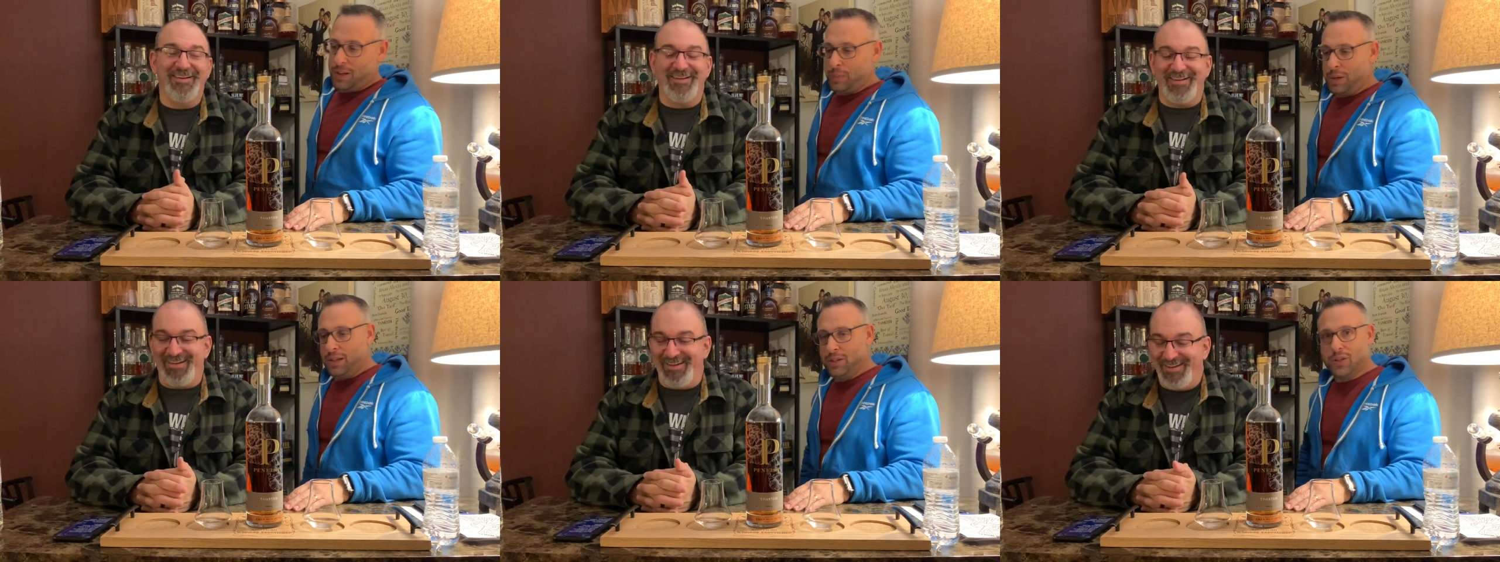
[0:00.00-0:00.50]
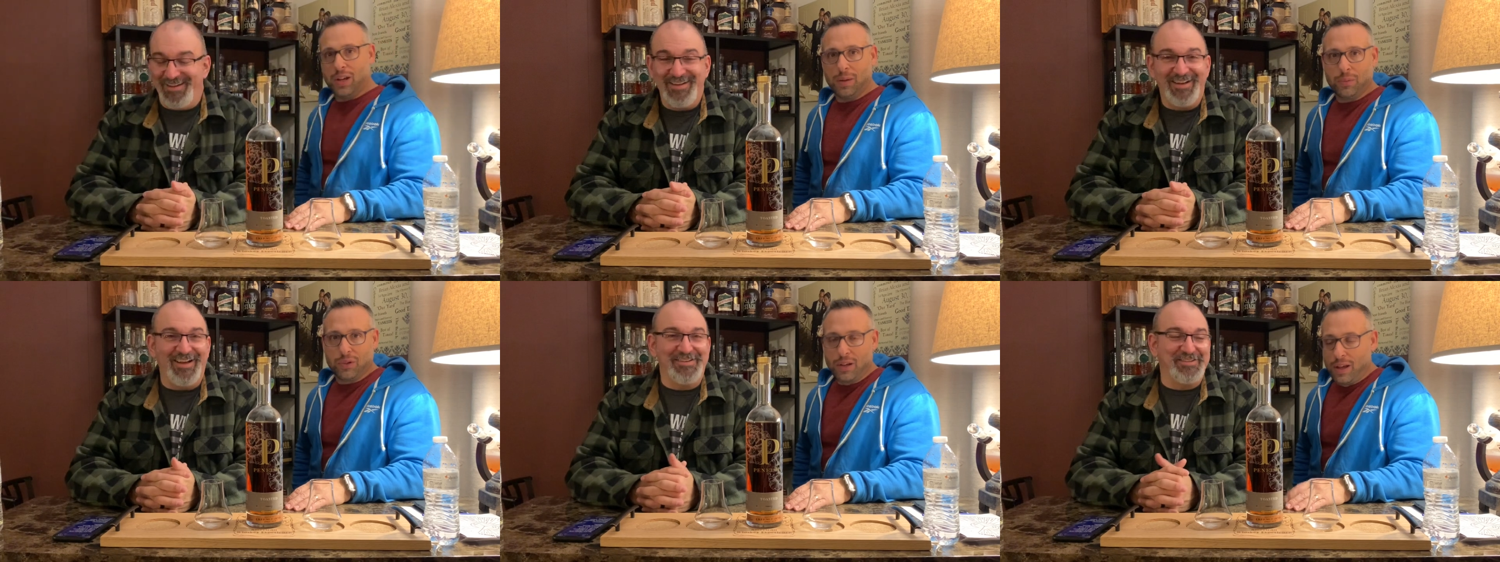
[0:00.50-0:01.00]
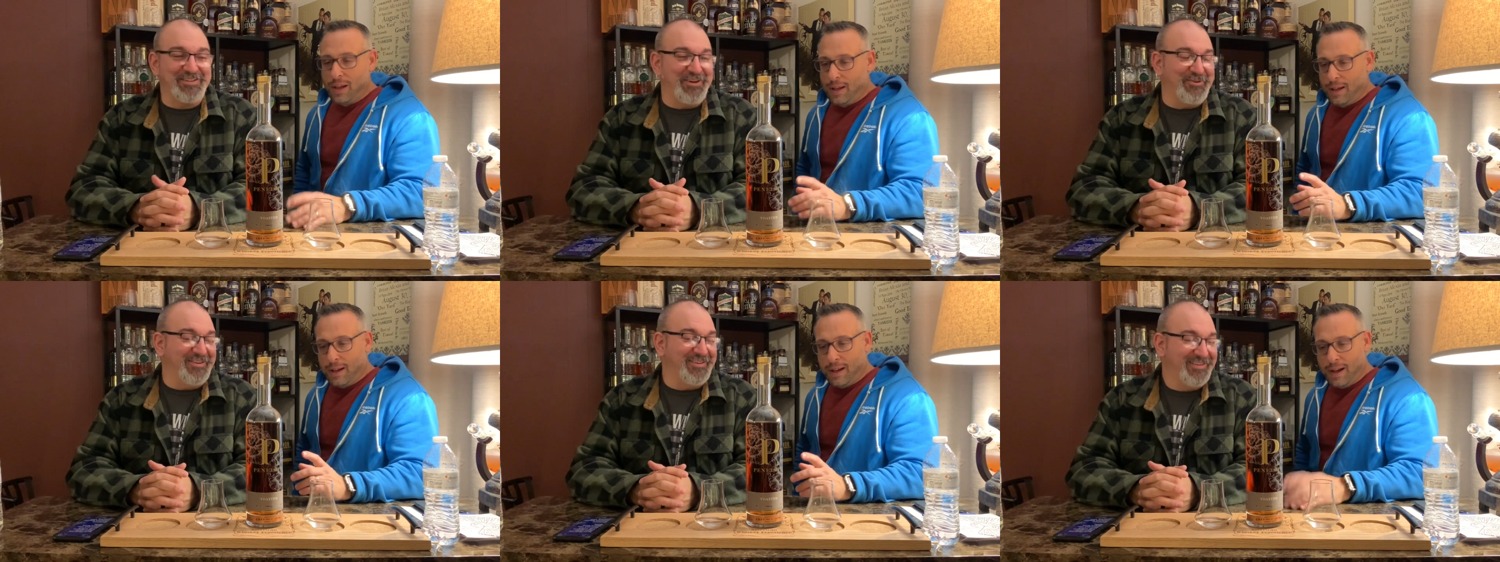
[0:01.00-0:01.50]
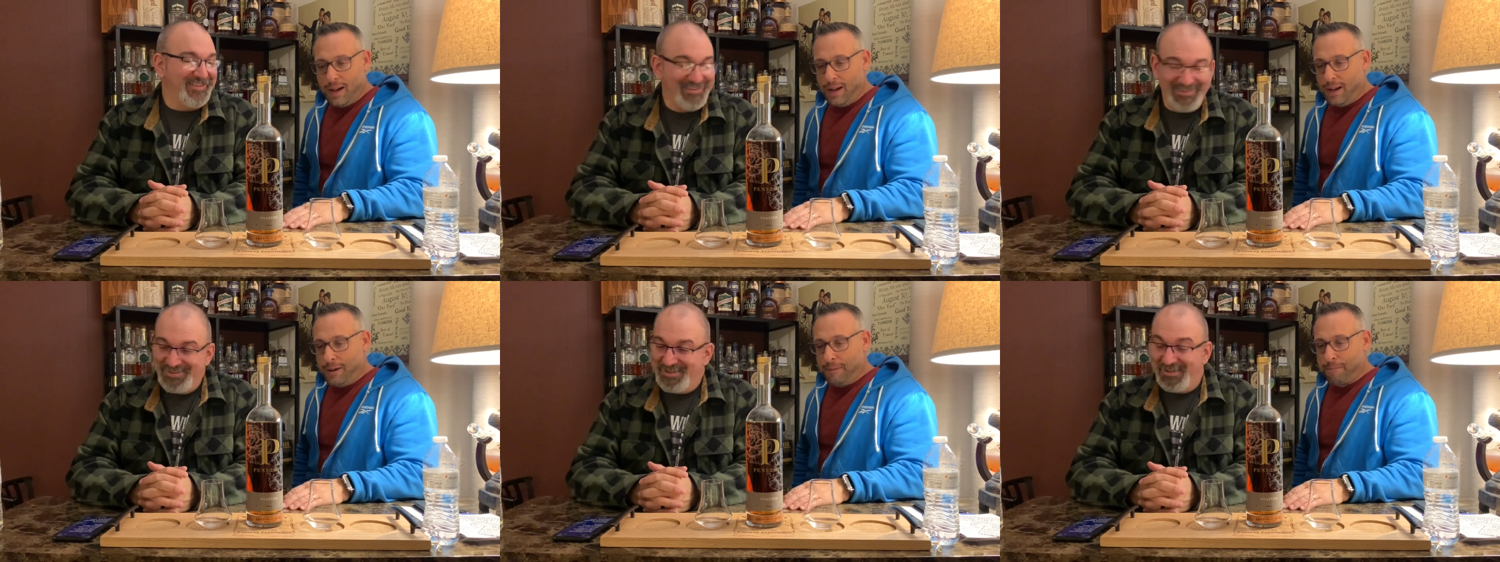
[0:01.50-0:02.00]
Speaker 1: Pete and James. How's it going?
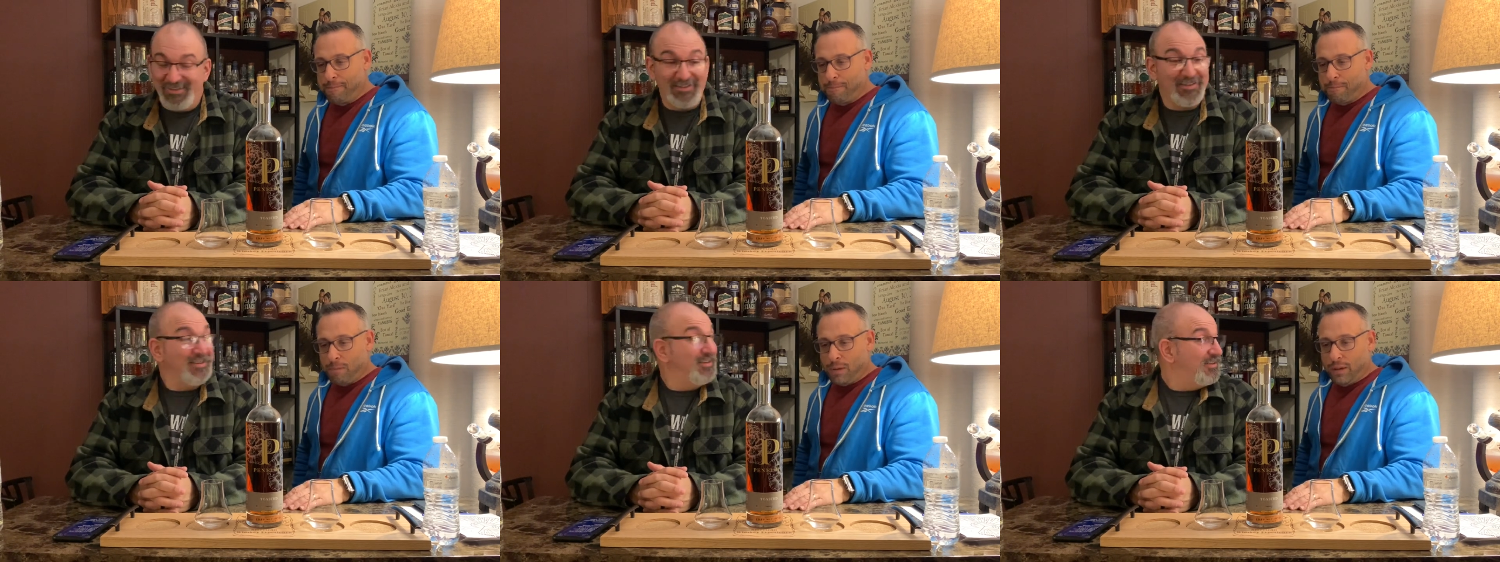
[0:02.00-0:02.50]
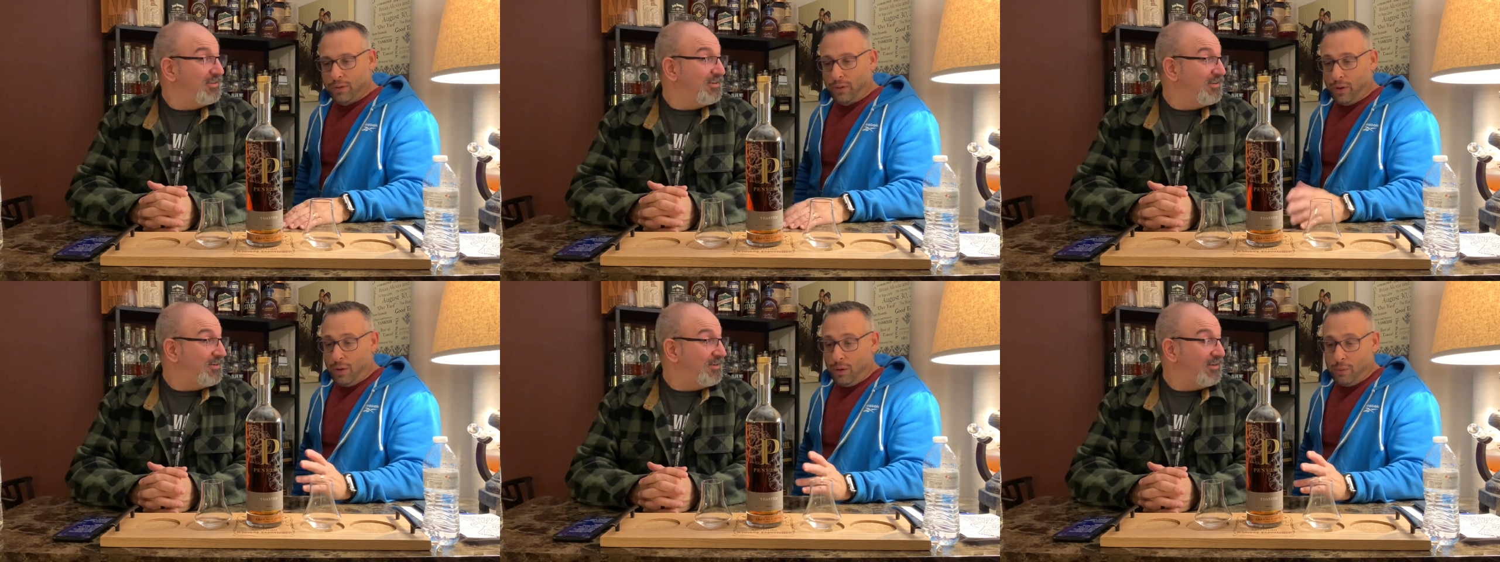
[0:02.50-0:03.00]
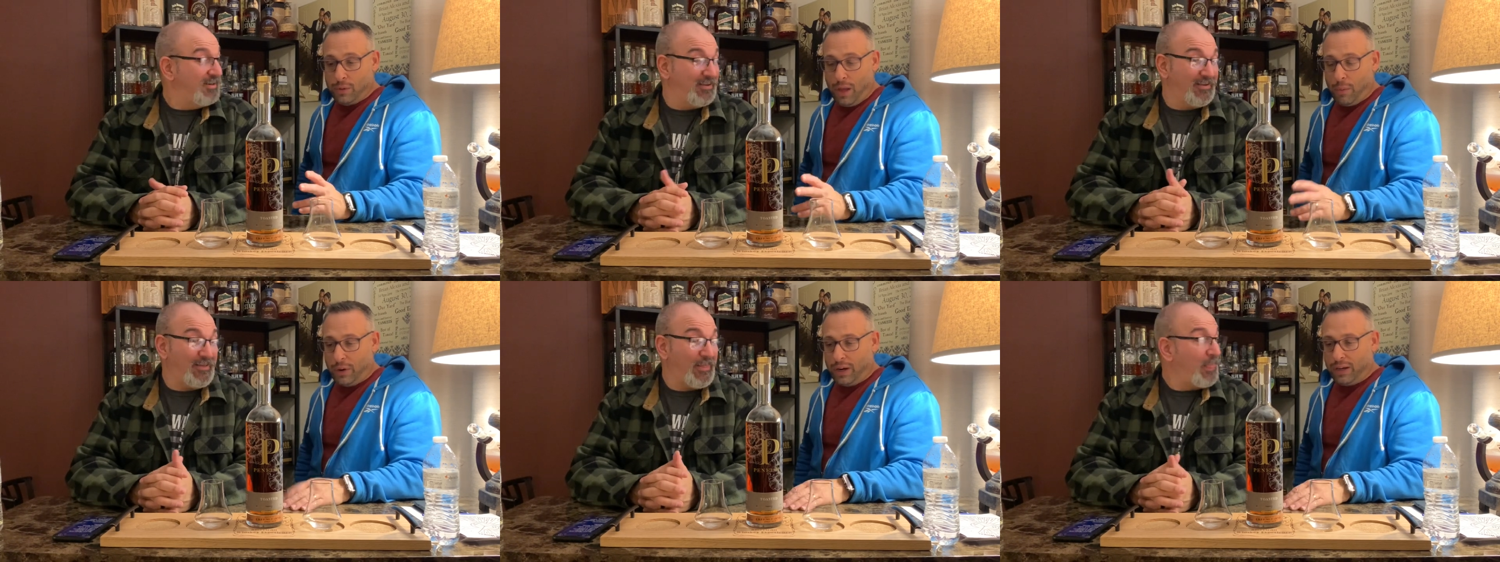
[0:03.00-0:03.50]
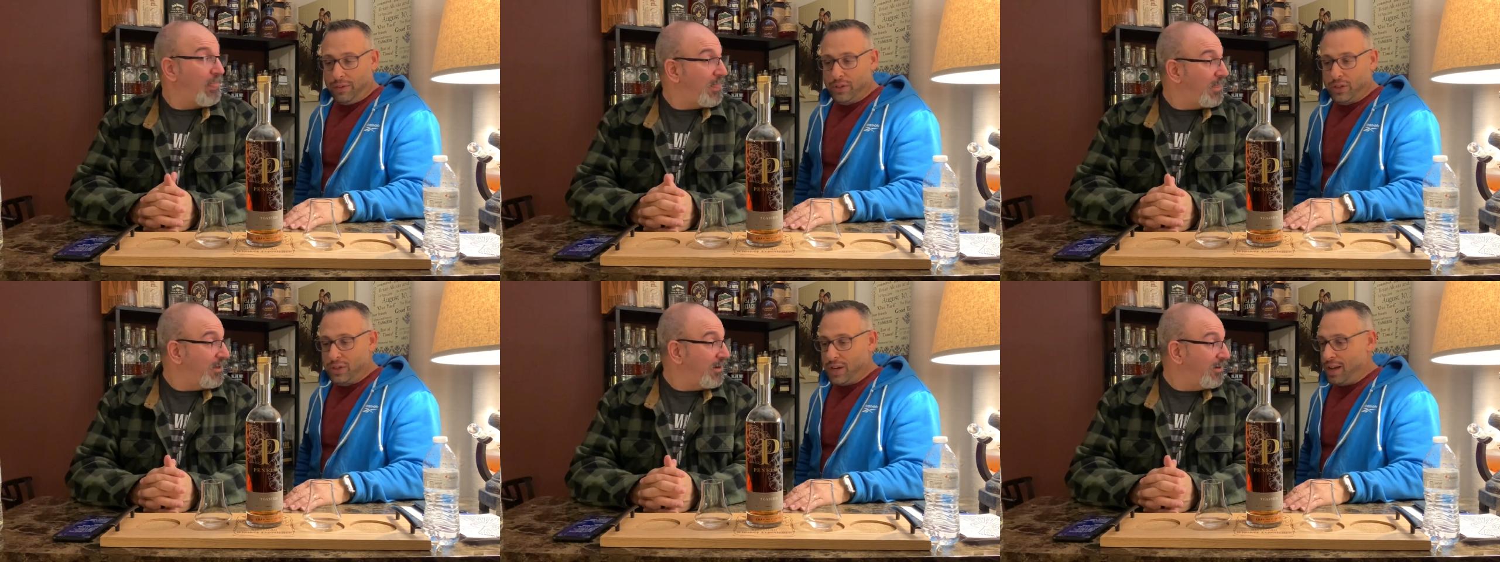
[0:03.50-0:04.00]
Um, so yeah, we're gonna give this a
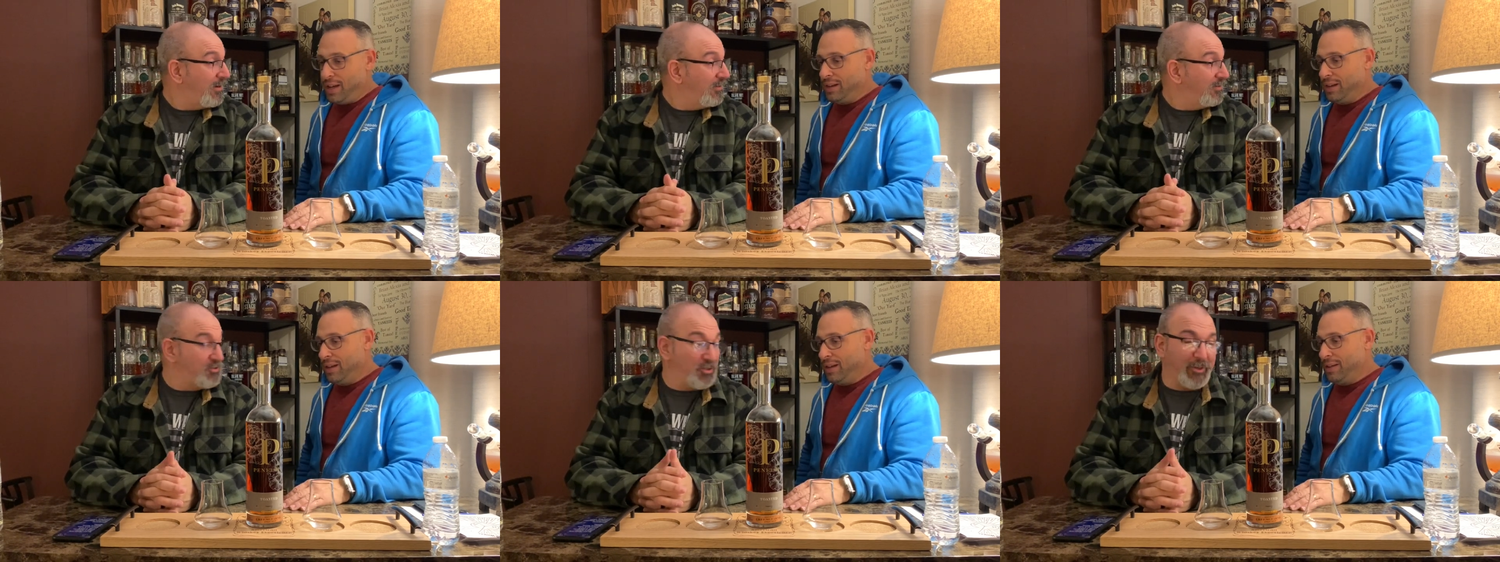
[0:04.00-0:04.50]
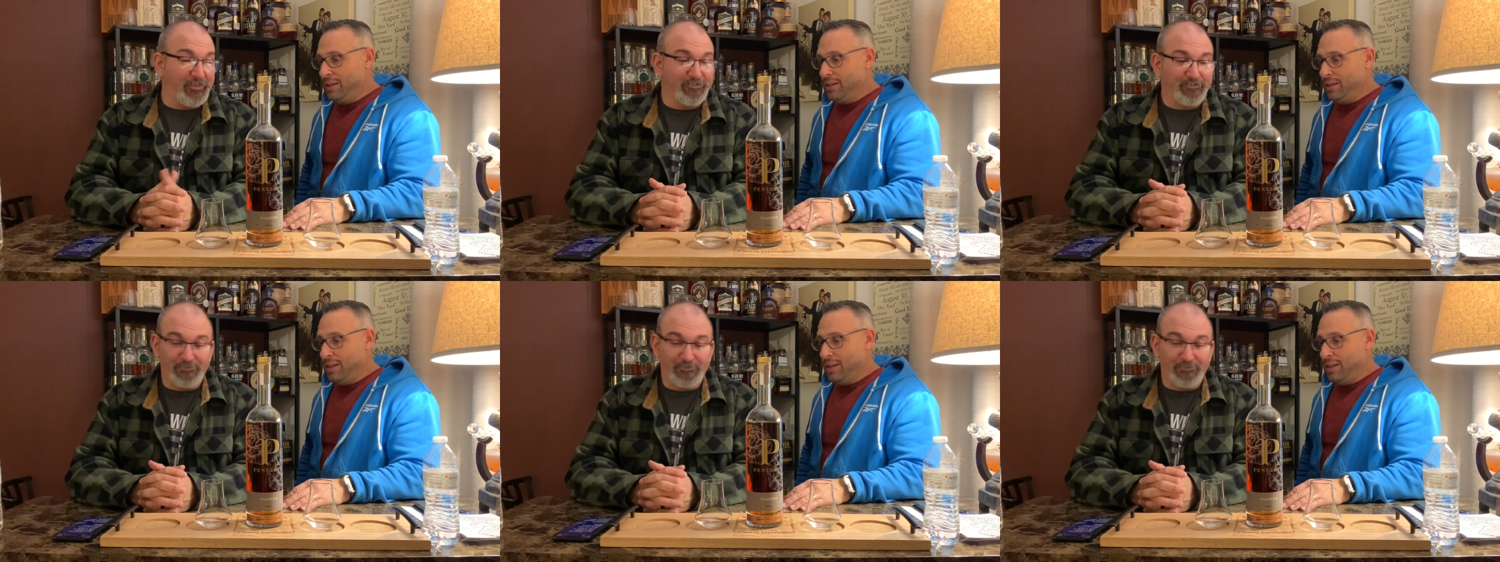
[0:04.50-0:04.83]
shot. Uh, Let's uh, do it.